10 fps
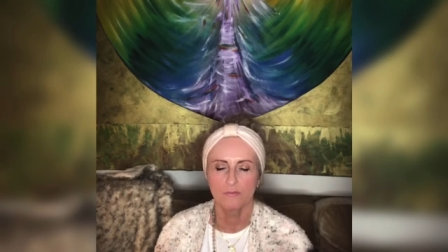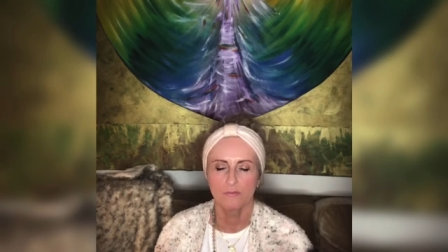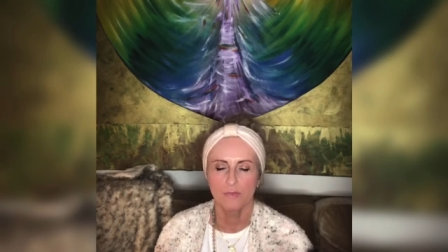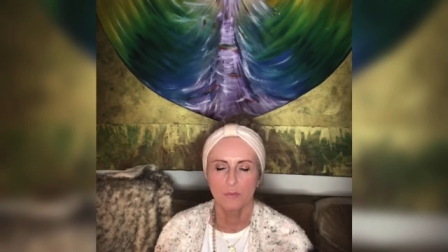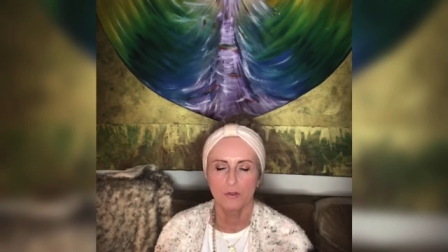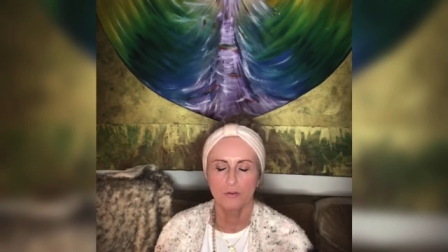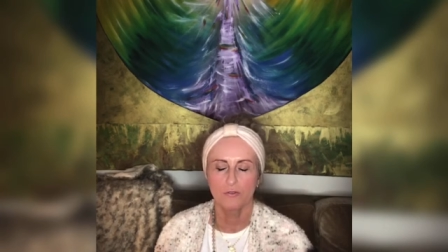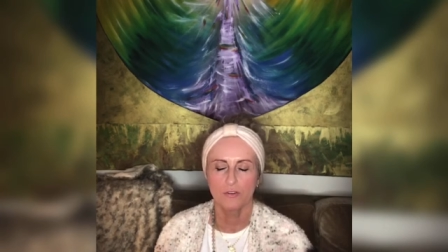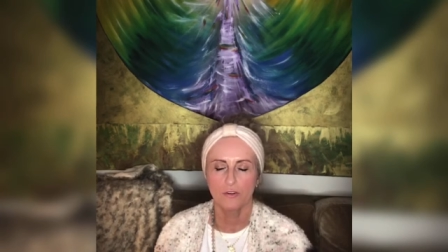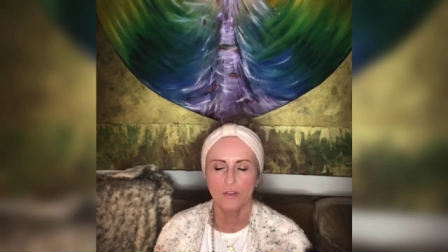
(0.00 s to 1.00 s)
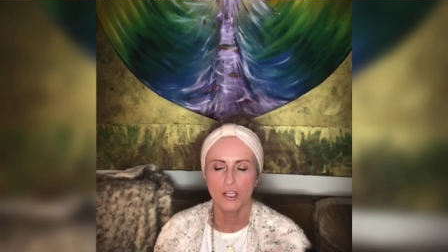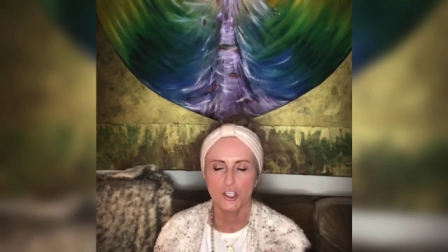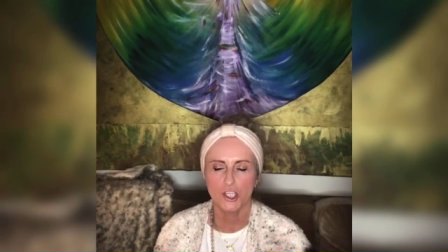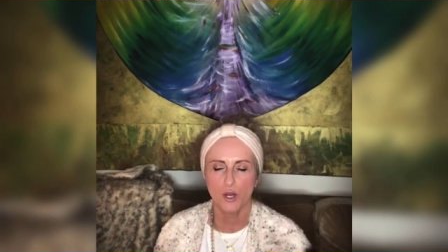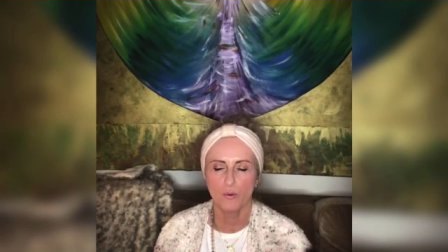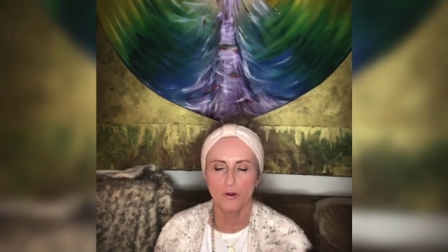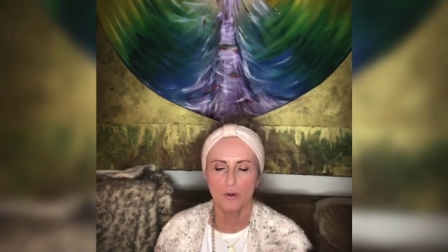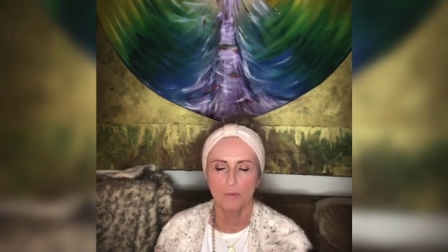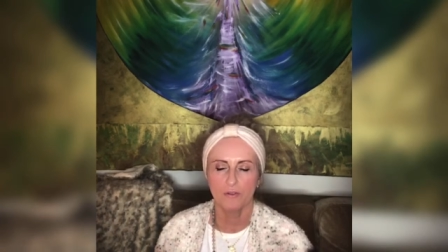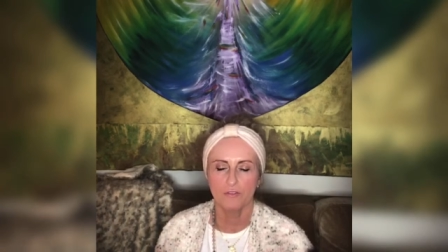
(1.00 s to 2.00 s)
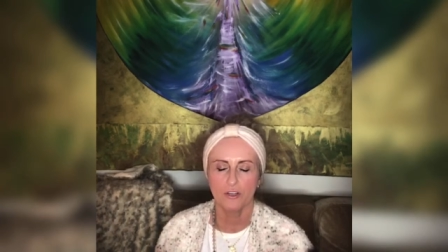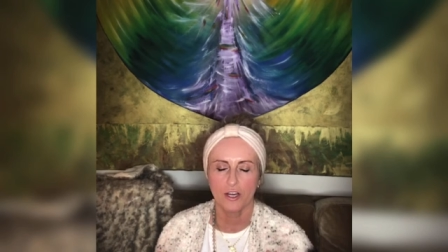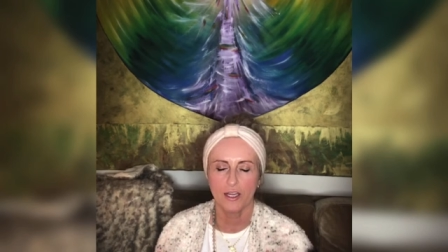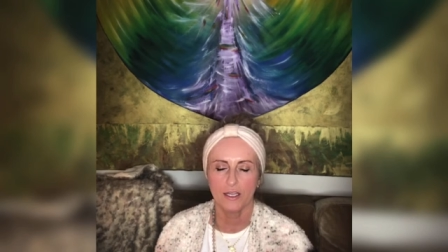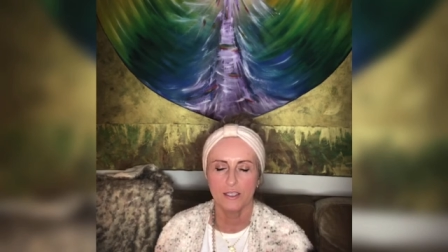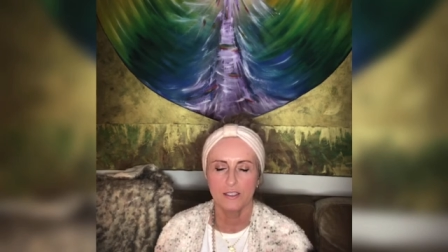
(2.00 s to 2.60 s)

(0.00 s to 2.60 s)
Maybe you feel that shower above your head,